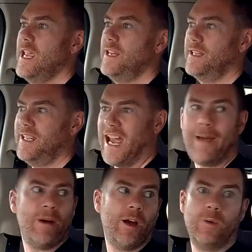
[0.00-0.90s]
in
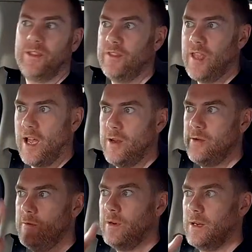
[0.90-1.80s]
camo with
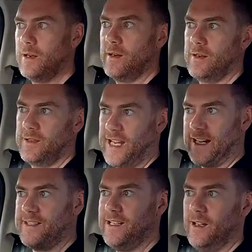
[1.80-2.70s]
no
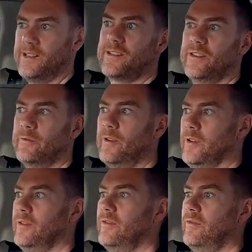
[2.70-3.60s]
taxi lights on the
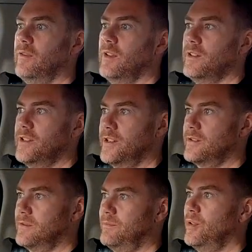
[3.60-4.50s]
roof,
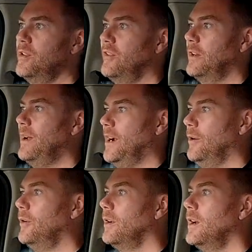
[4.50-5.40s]
just proving them
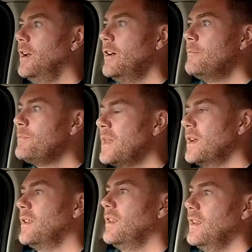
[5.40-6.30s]
out,
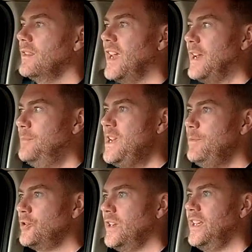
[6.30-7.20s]
they had
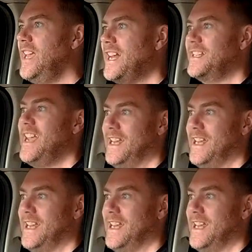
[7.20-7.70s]
people trying to get